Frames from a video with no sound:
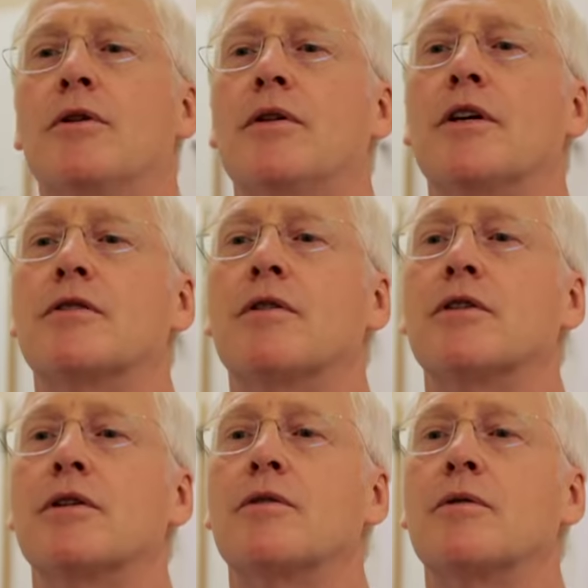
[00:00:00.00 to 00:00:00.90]
and feel a
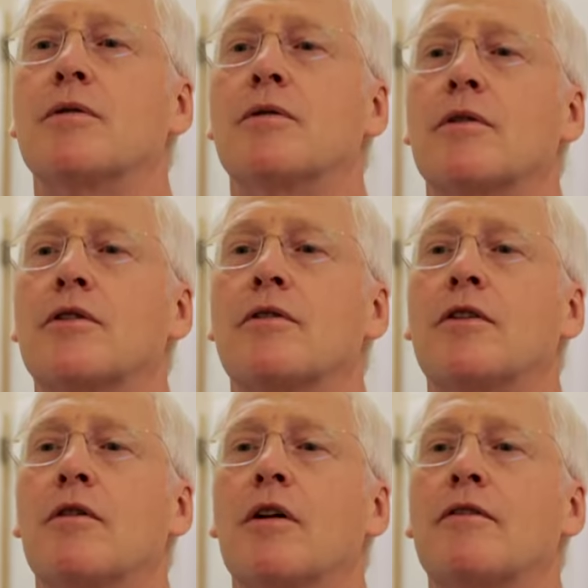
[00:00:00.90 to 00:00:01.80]
line in the skin,
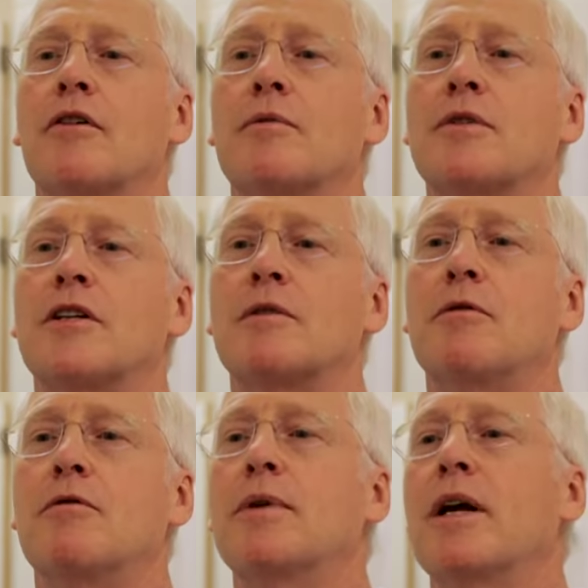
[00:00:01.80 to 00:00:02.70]
or do you
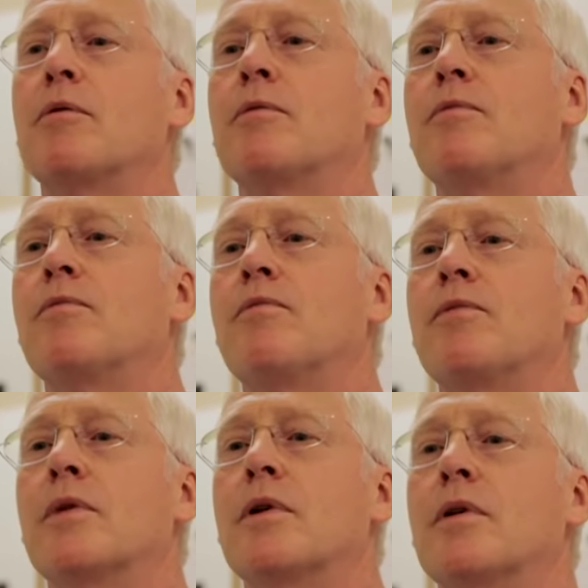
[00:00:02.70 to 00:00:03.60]
want them just to expand
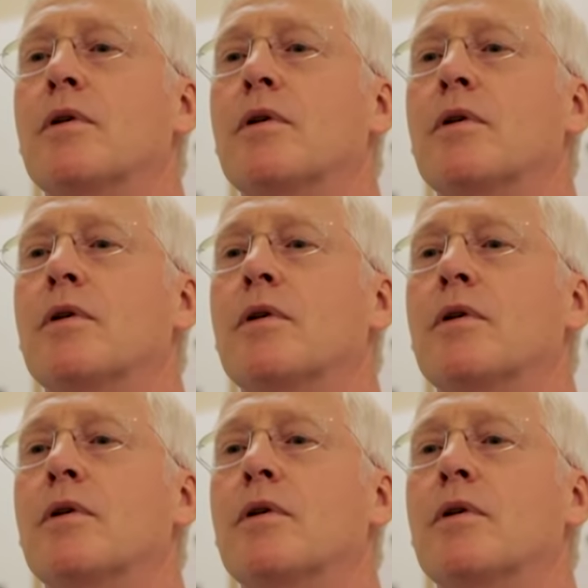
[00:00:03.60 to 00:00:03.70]
out